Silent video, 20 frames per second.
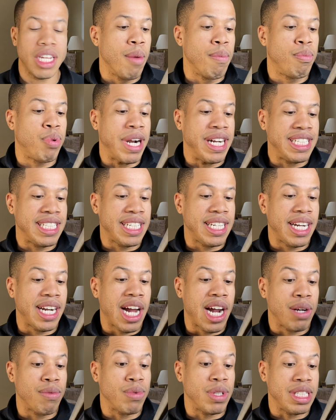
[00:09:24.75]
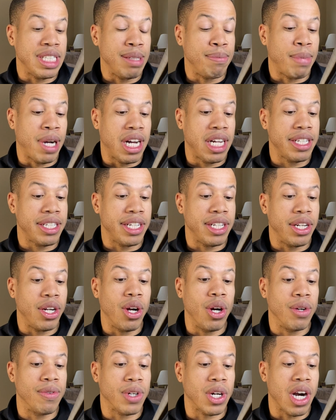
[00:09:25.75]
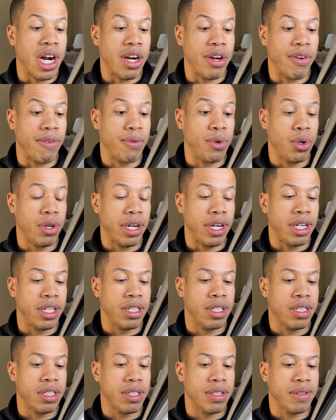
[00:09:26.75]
Brendan and I really bonded over our divorce.